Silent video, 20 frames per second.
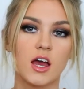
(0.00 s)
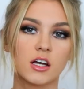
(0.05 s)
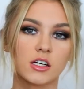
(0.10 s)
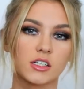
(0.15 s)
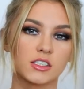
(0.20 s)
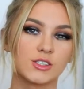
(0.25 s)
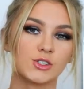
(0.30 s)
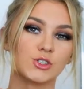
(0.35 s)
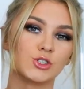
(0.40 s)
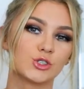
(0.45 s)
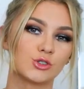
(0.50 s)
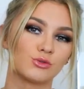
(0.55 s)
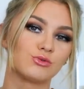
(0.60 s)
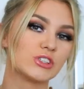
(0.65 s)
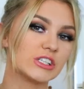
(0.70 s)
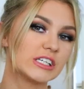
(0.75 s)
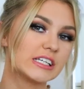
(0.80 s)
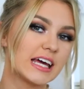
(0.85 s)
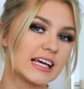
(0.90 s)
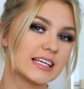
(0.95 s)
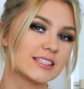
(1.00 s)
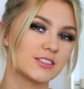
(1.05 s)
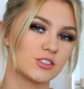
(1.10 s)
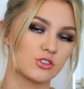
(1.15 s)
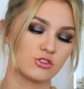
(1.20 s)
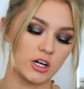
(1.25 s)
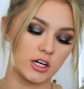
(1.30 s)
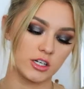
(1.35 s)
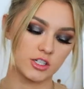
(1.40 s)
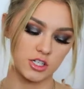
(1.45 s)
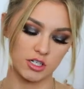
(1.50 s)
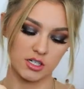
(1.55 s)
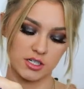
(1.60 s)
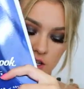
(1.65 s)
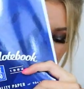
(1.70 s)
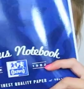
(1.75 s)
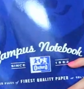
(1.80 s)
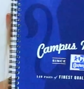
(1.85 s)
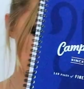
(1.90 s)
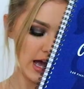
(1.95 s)
because they're just really nice and
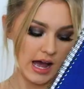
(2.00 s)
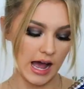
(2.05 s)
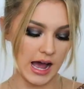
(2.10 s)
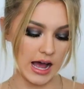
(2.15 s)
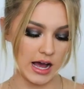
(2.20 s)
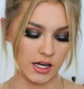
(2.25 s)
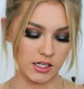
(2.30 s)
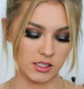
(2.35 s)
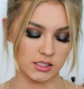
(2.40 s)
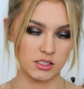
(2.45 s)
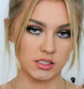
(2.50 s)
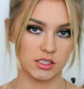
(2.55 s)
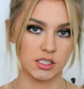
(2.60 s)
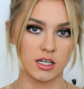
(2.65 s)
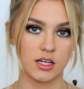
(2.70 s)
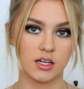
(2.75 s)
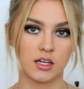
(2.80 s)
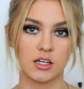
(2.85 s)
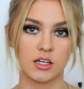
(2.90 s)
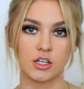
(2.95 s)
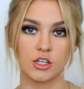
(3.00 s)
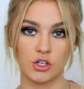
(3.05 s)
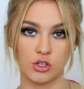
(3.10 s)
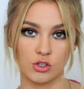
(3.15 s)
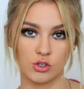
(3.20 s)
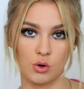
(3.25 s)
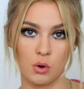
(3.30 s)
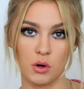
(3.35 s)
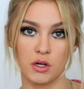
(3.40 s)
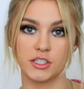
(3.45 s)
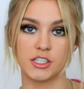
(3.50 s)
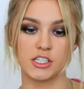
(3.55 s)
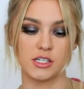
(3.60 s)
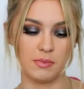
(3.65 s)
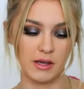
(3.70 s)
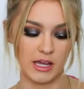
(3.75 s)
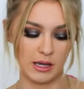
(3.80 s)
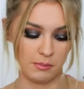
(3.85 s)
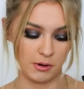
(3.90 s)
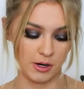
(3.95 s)
structured and good quality
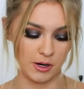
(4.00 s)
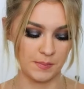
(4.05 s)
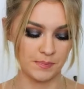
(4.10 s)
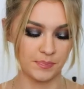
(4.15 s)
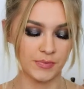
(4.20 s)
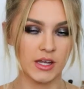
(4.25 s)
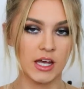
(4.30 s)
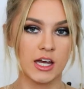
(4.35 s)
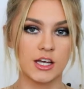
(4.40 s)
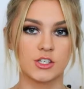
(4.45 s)
paper.